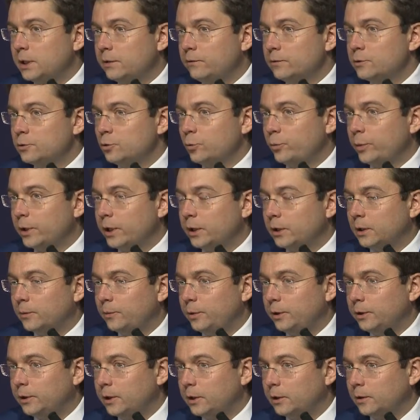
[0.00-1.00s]

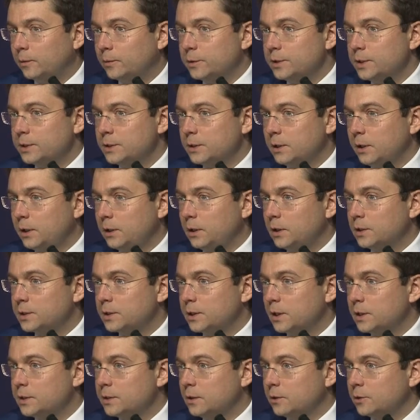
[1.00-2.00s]
Yesterday, Dmitry
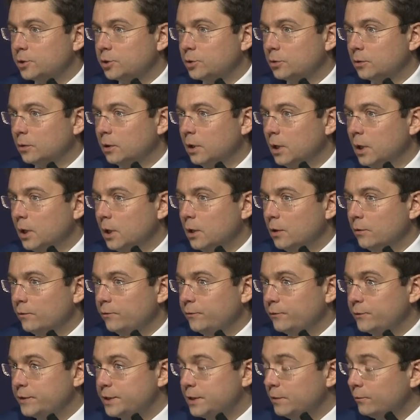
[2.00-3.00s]
Kazak, who
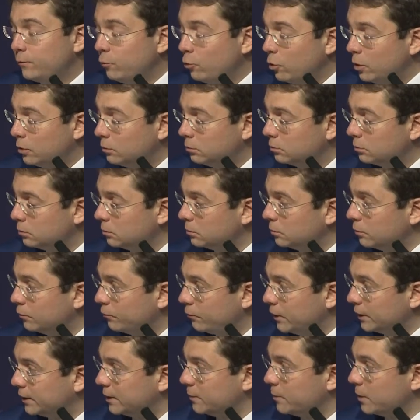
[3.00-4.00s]
is responsible
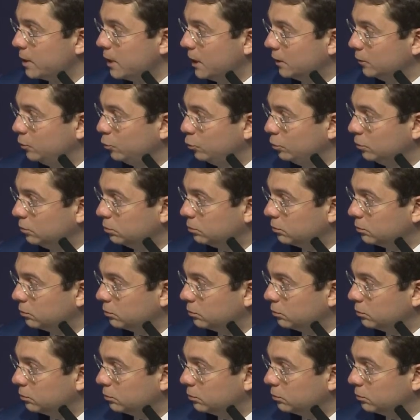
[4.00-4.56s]
for our